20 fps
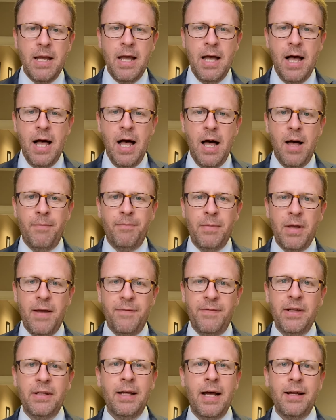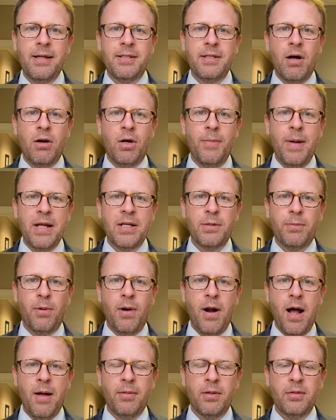Um, if you'd like to talk about your
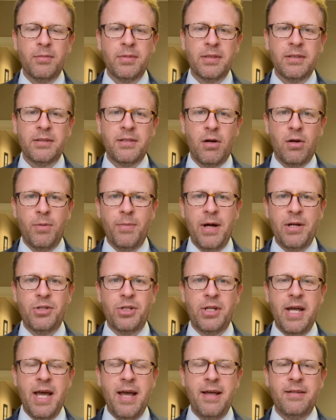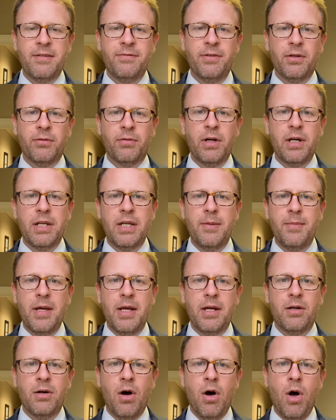problems, talk about your case, feel free to give me
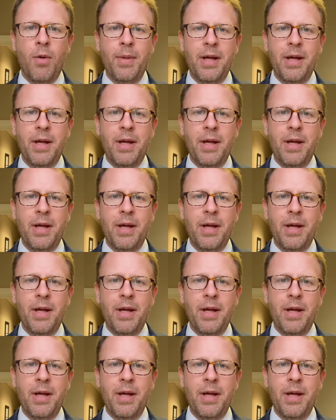a call.